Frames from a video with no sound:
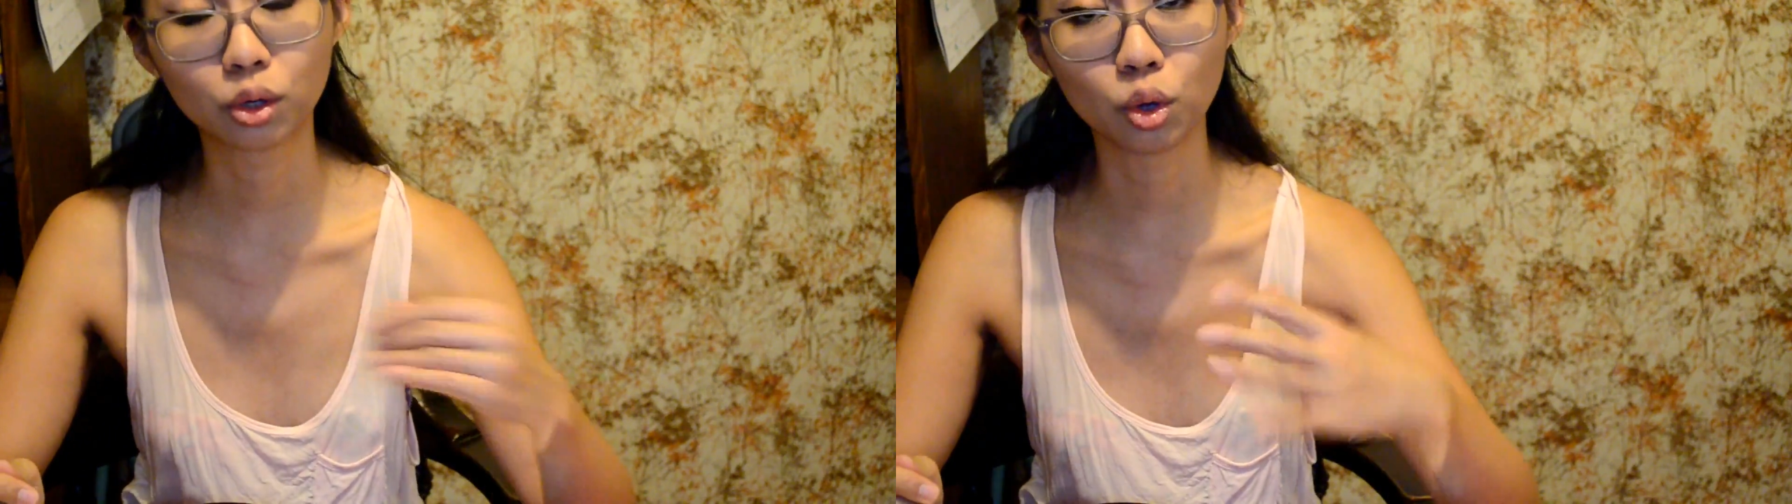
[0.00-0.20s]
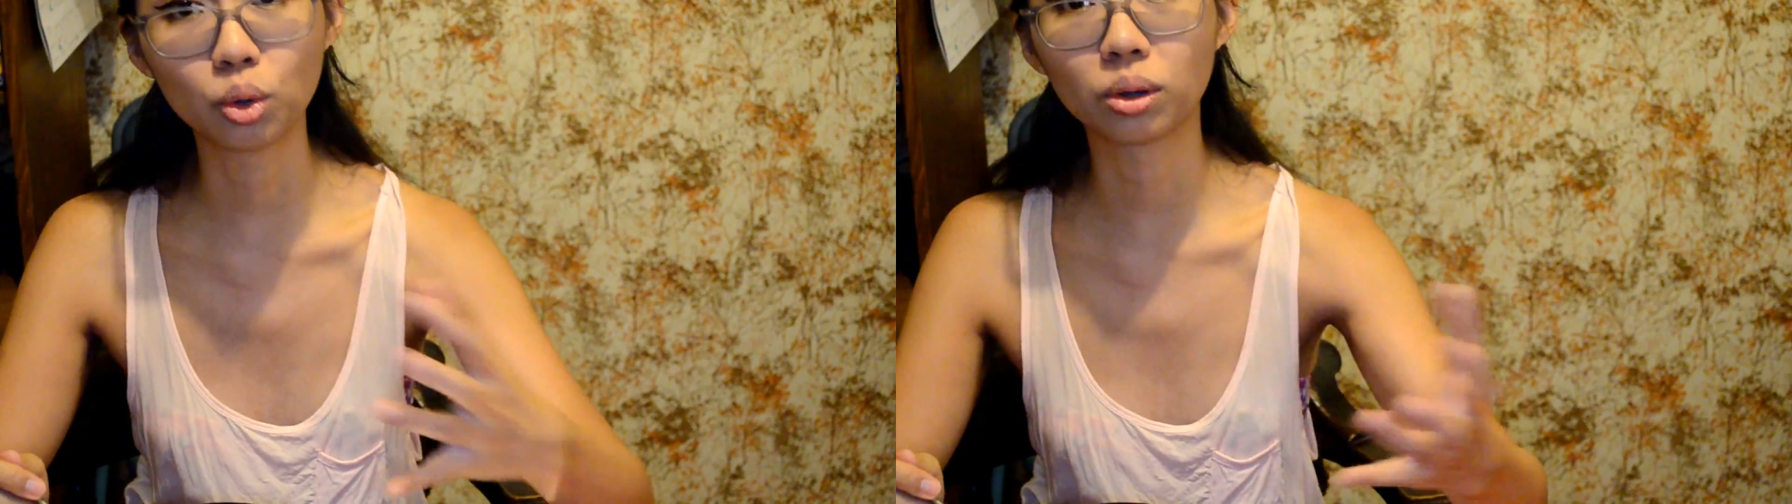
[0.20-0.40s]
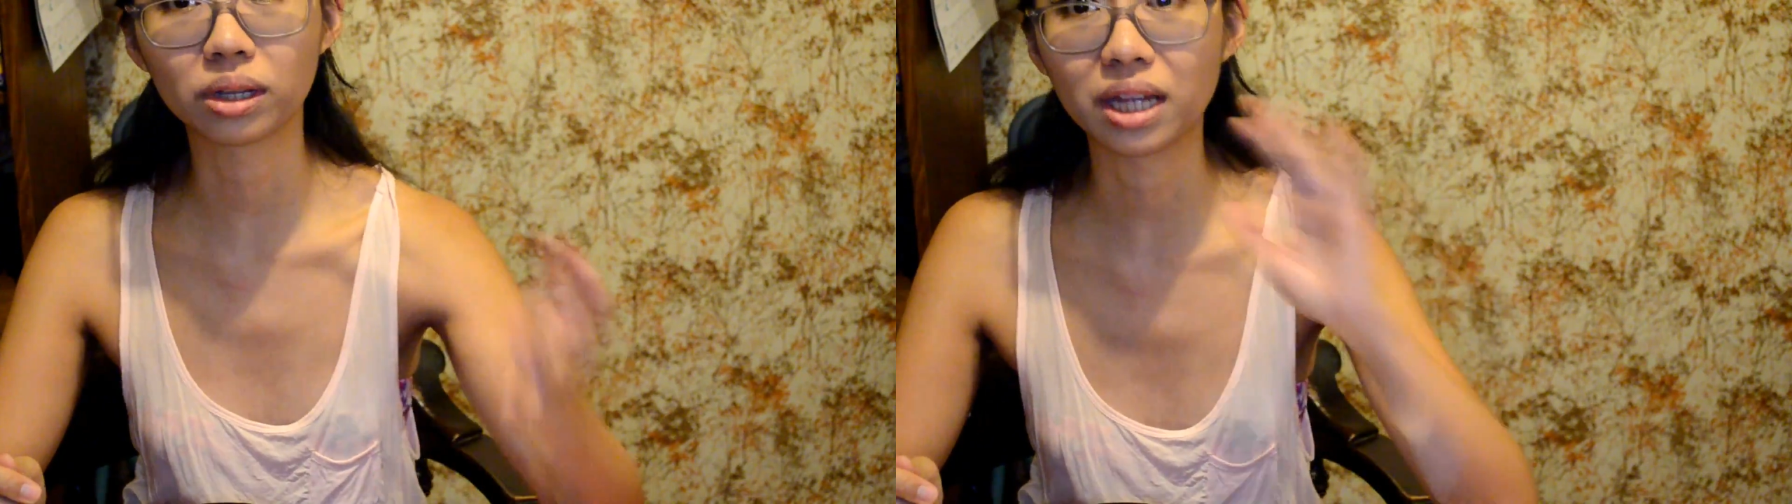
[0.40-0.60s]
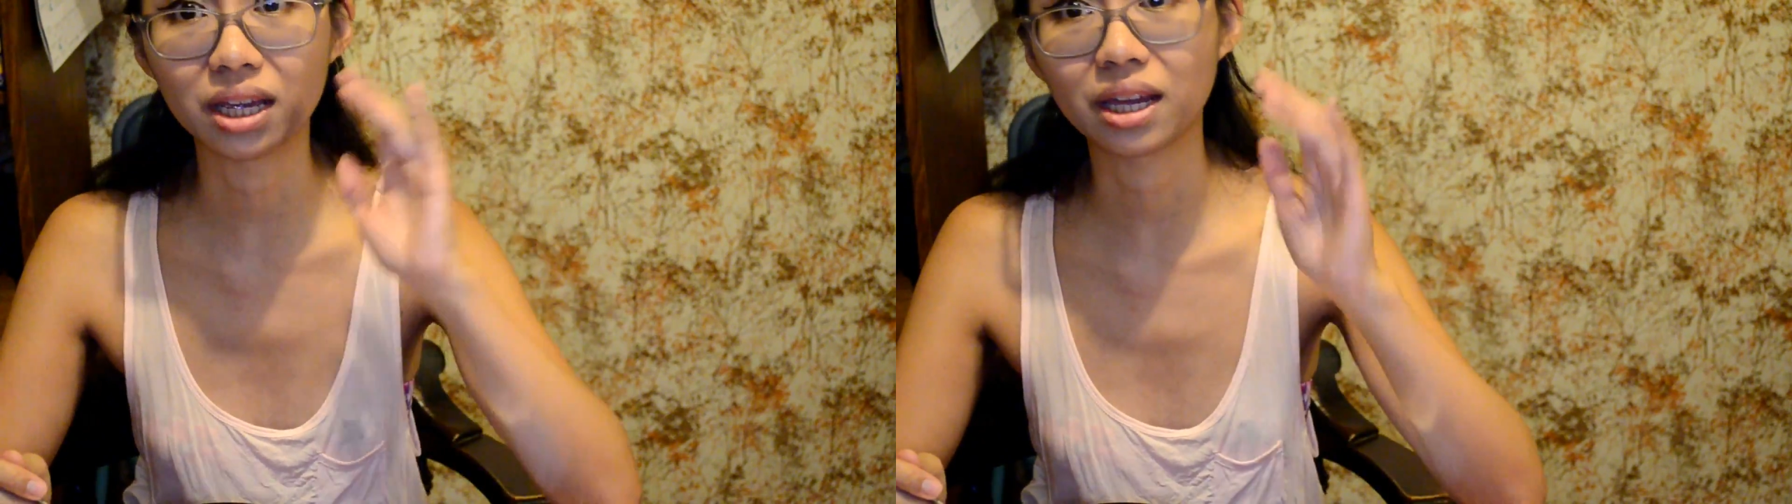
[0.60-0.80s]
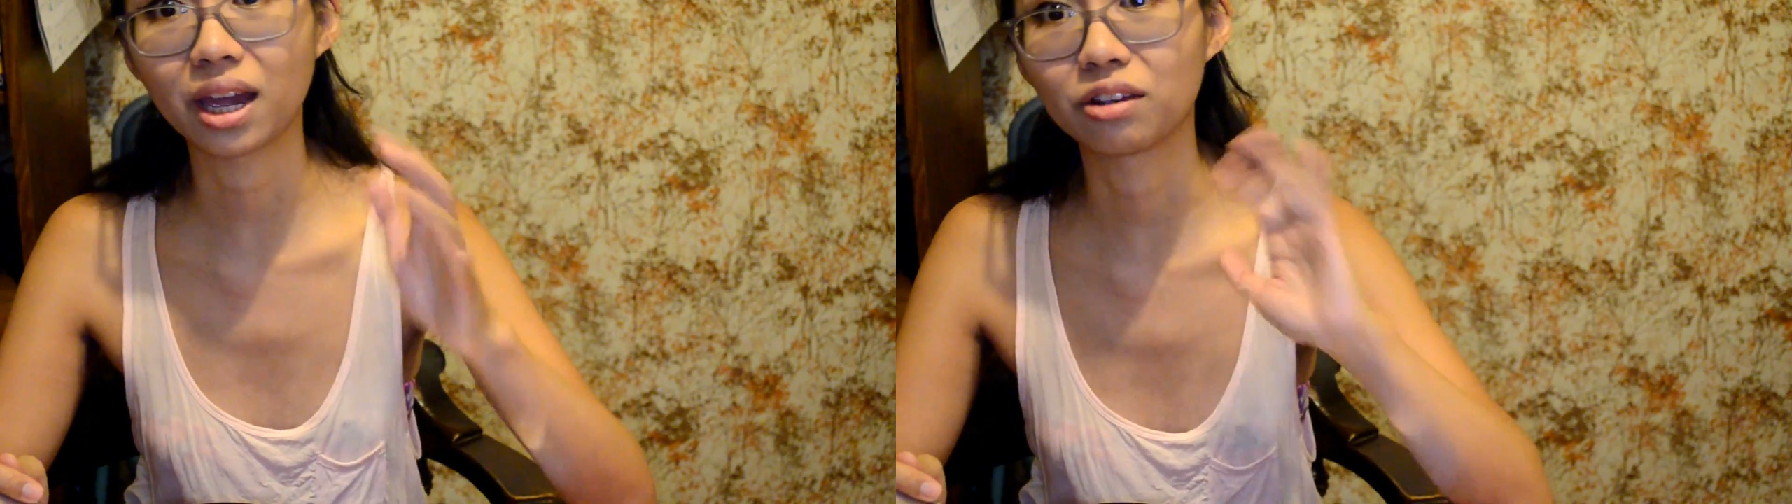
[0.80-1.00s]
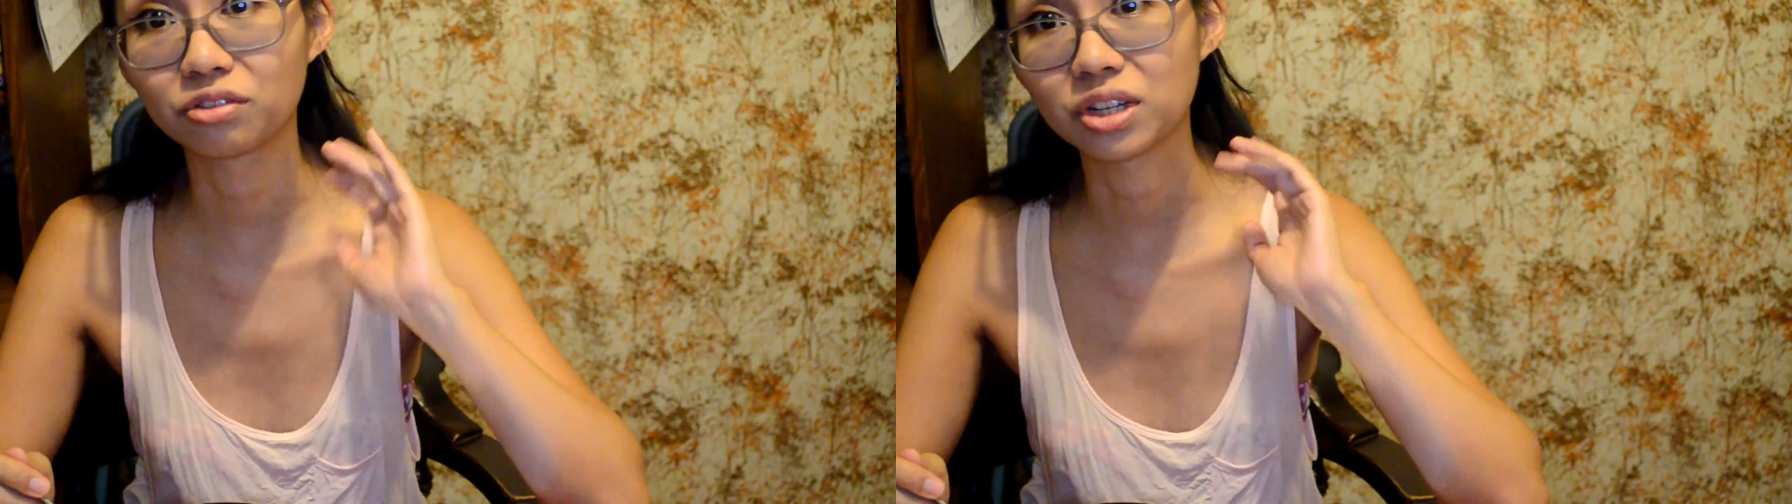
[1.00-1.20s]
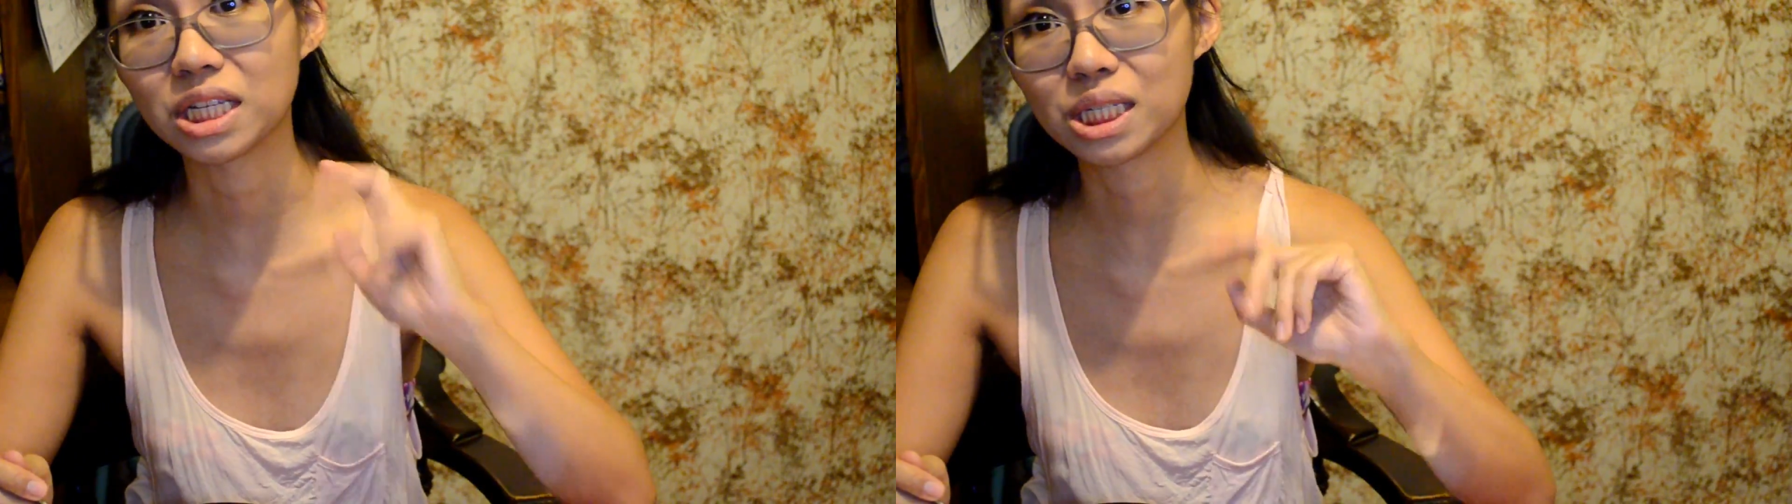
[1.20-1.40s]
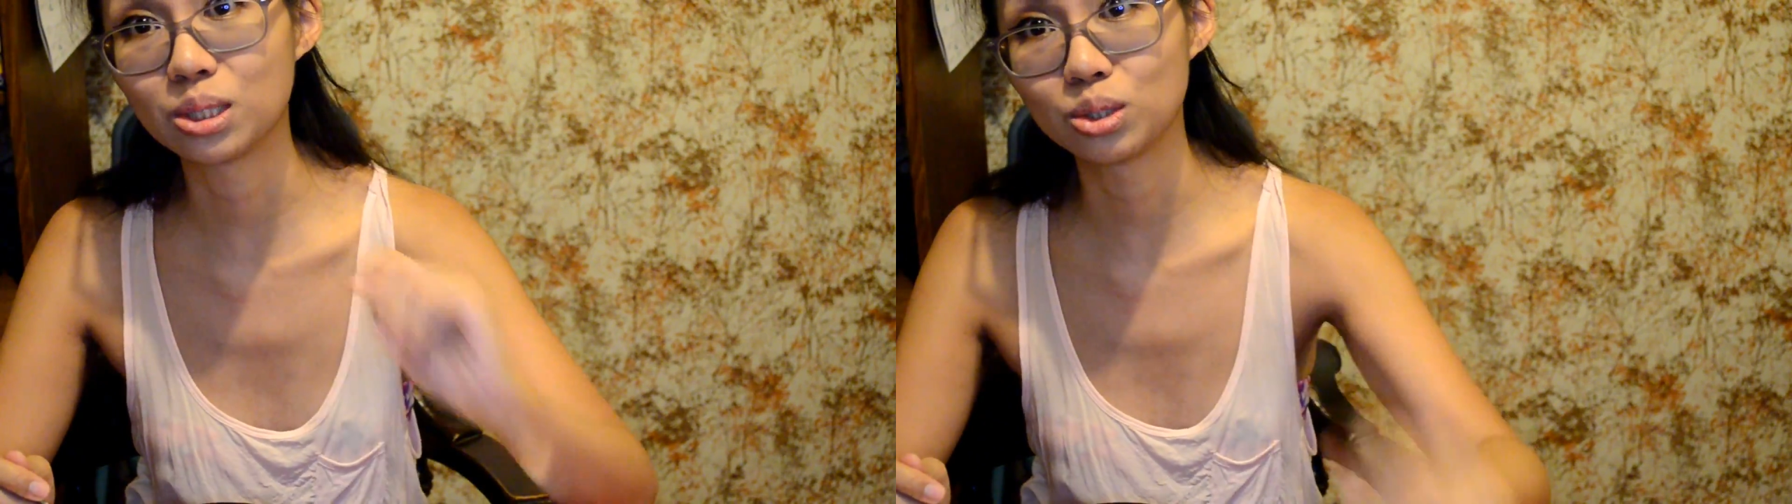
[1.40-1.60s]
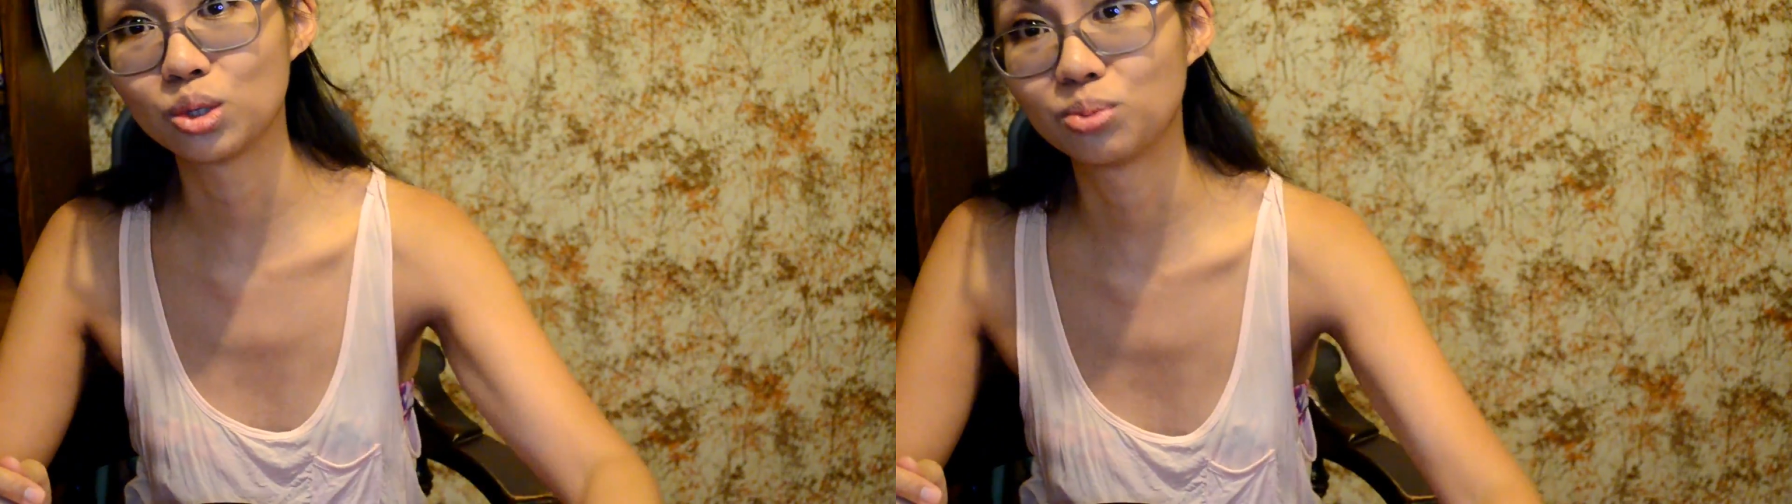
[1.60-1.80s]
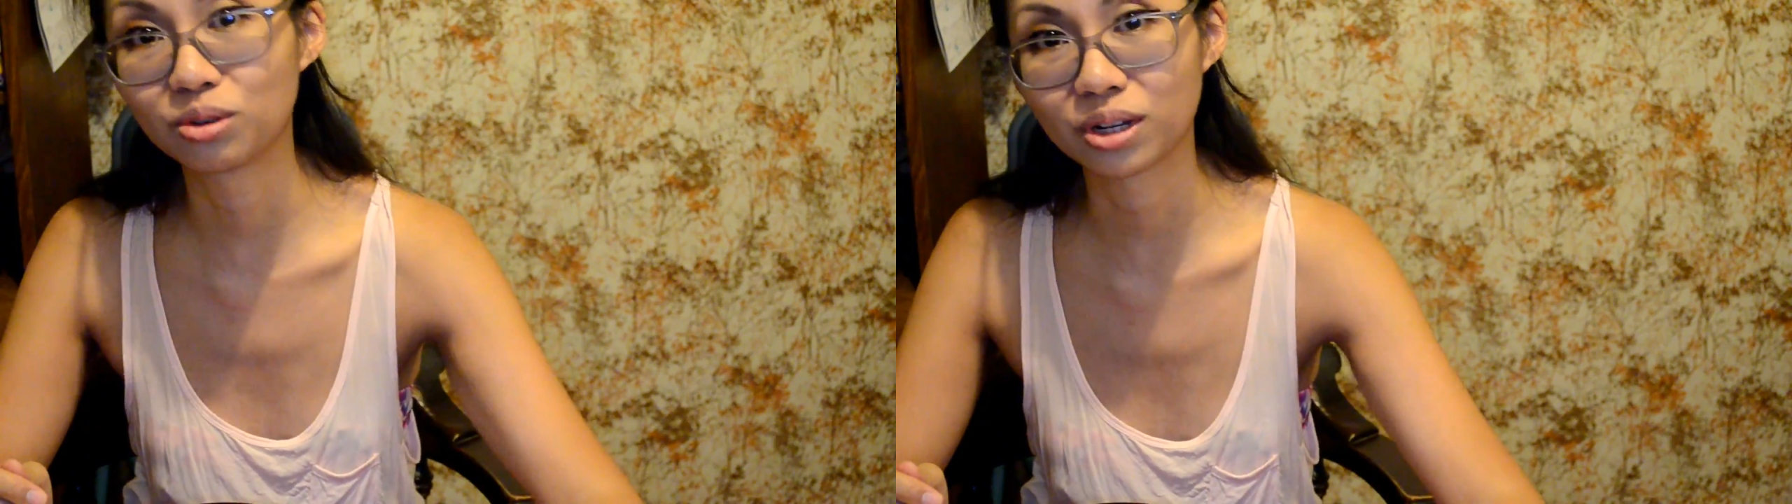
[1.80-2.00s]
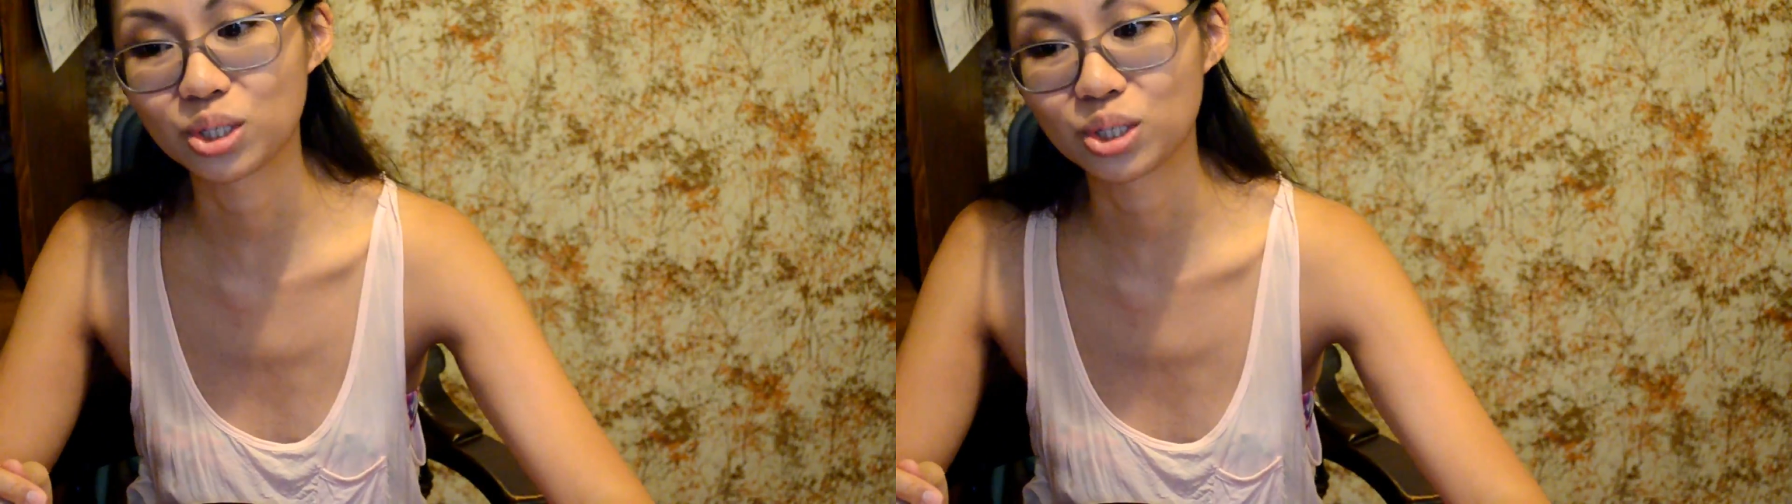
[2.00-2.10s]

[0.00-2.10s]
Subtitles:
Googling every sundubu